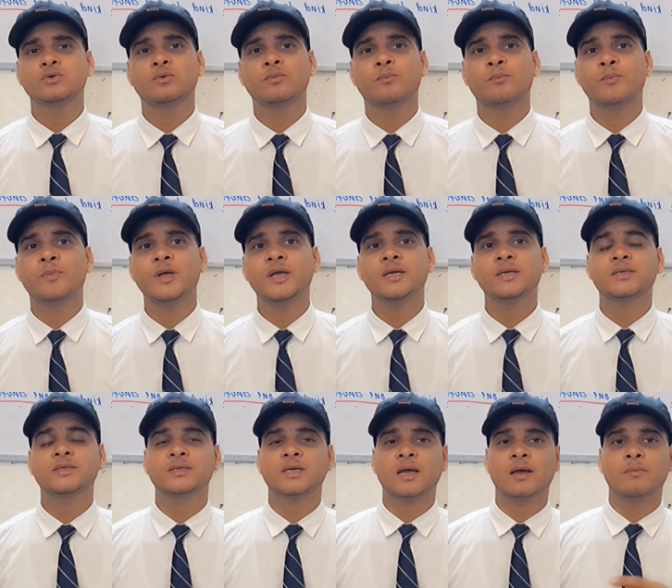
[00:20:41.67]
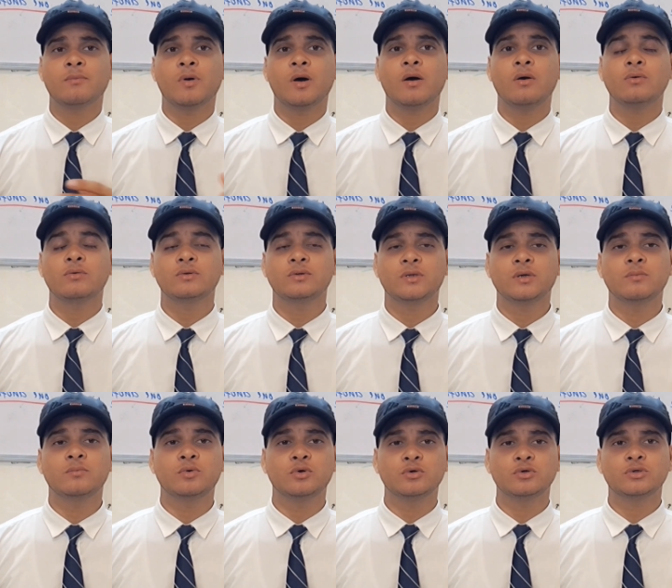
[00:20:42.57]
To beat about
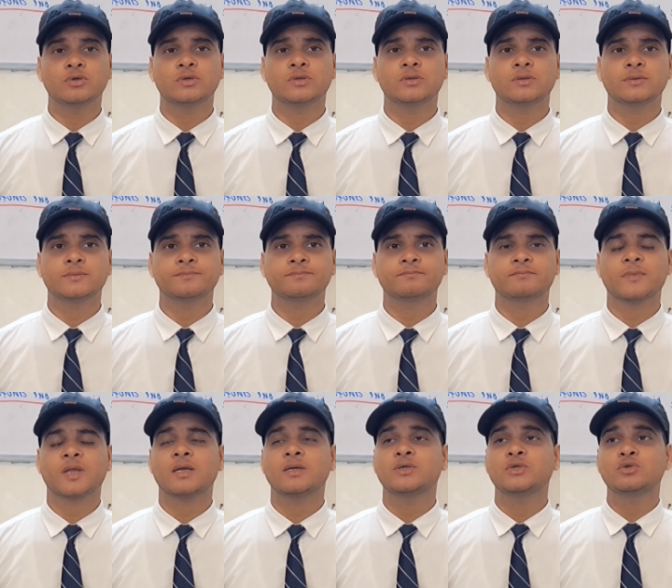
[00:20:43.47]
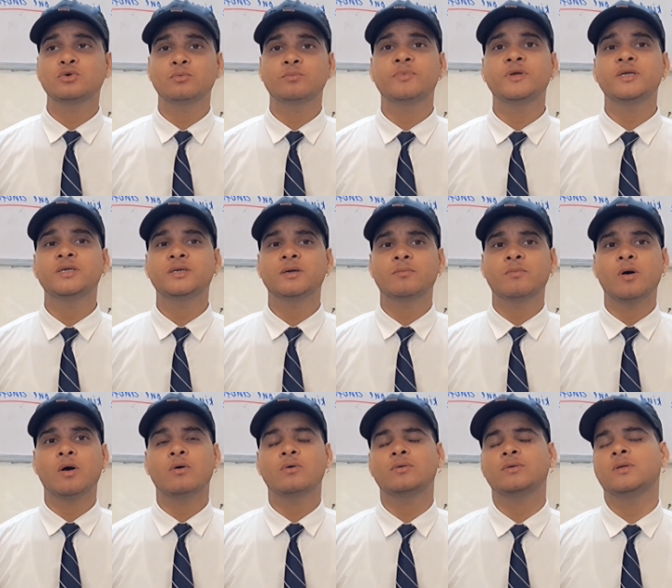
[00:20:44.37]
the bush. To beat
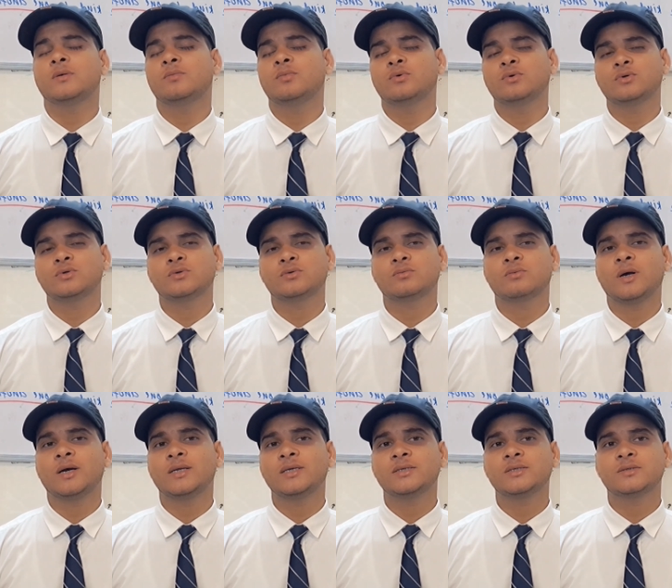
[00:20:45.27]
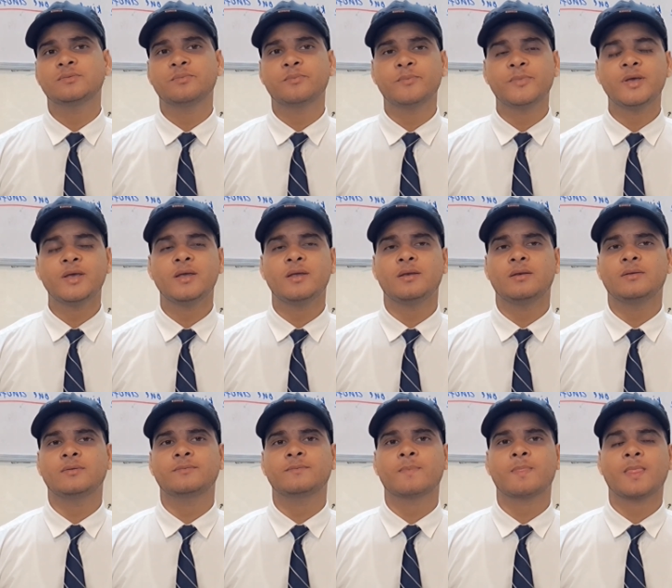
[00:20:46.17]
about the bush. What is
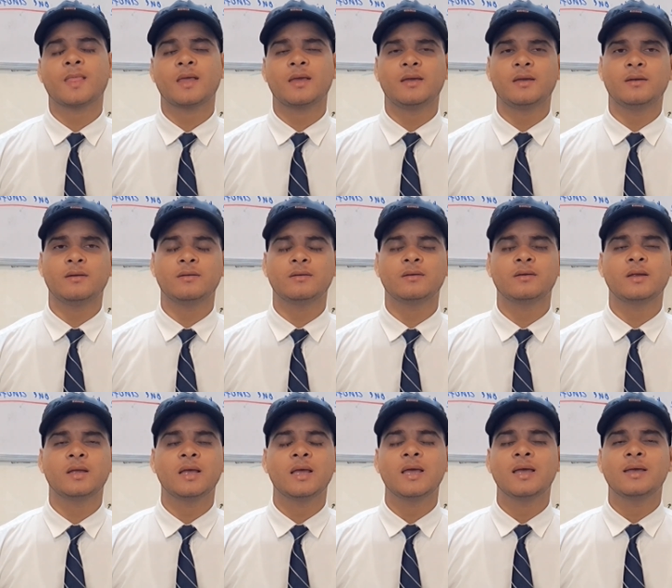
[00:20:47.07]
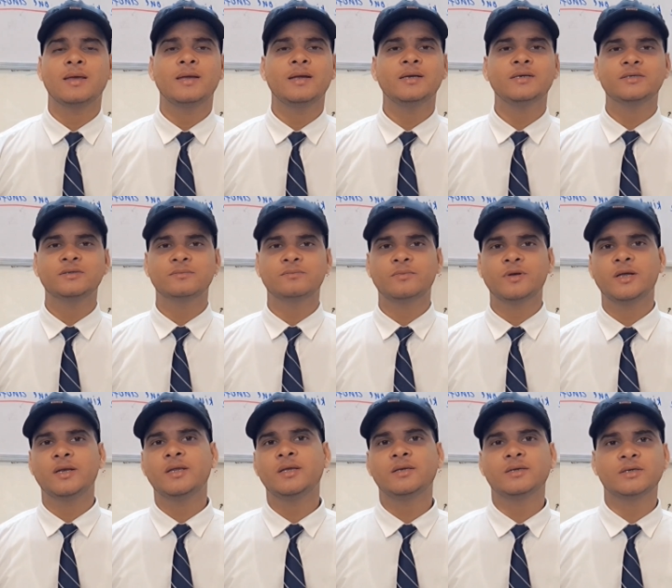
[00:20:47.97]
mean here? Its
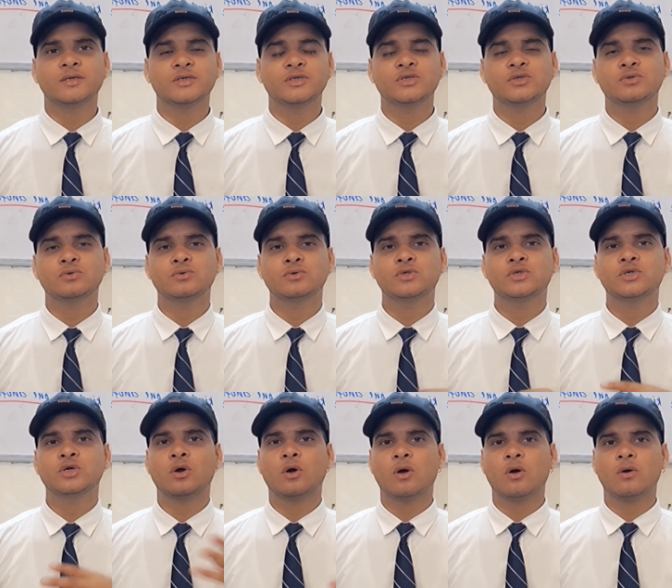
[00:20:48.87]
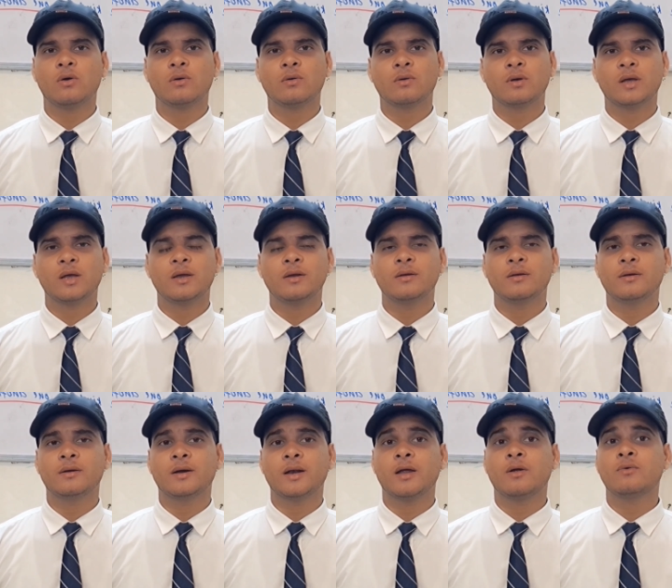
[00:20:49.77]
meaning is to talk in
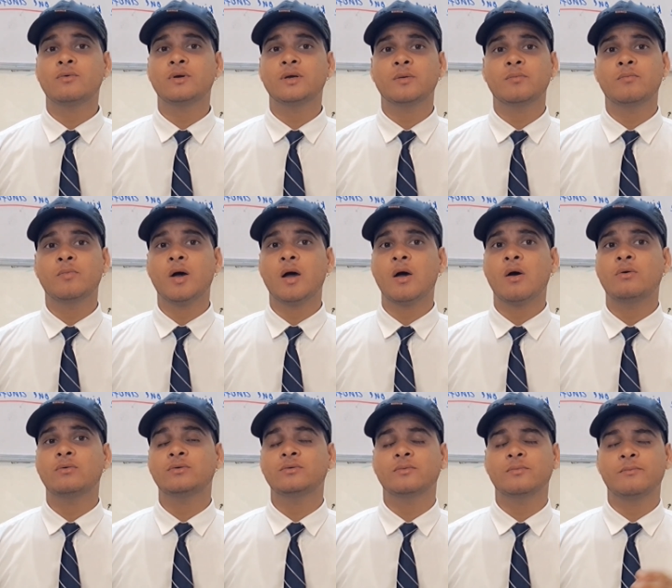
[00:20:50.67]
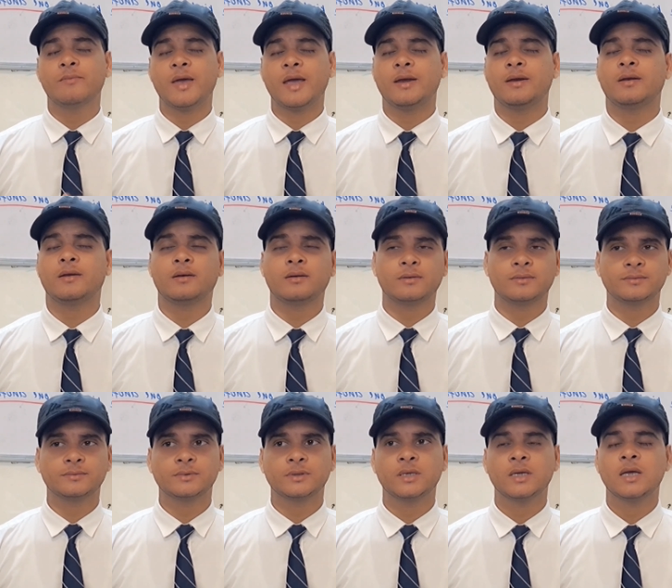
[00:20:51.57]
a roundabout manner.
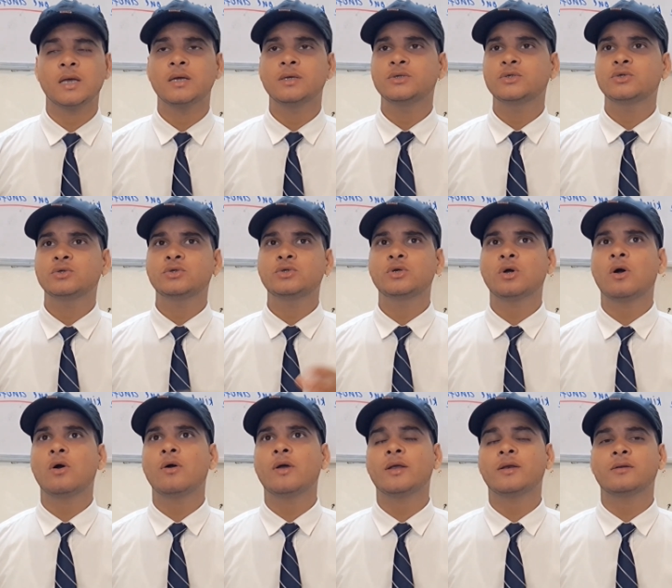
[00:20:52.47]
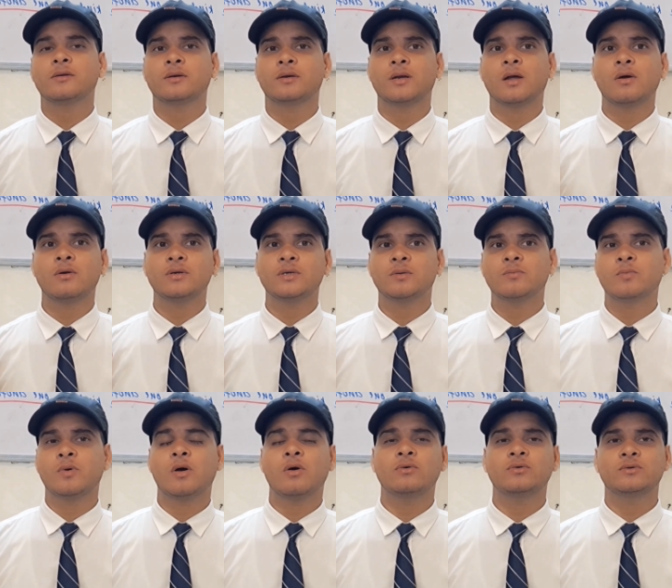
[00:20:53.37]
To talk in a
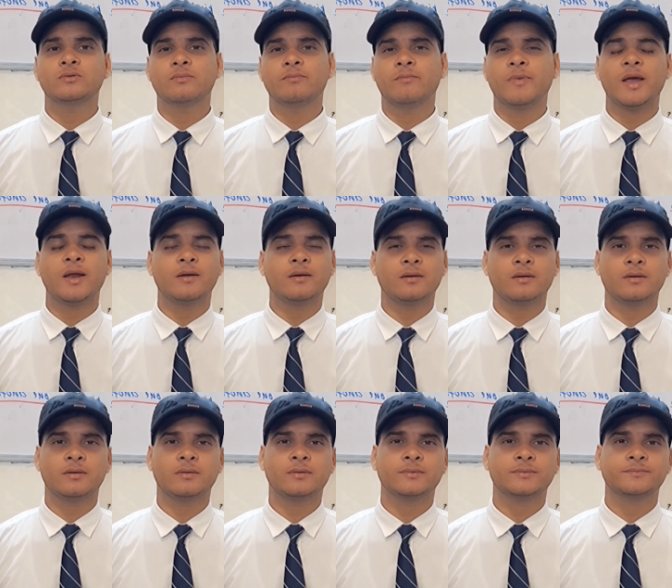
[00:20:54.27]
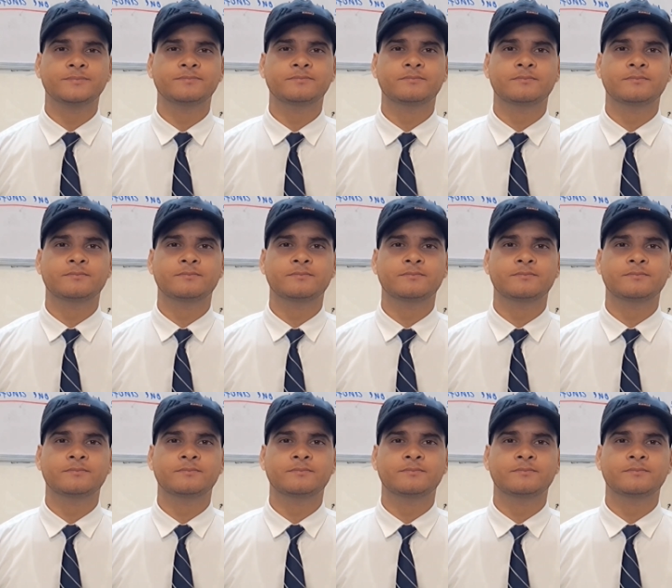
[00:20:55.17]
roundabout manner,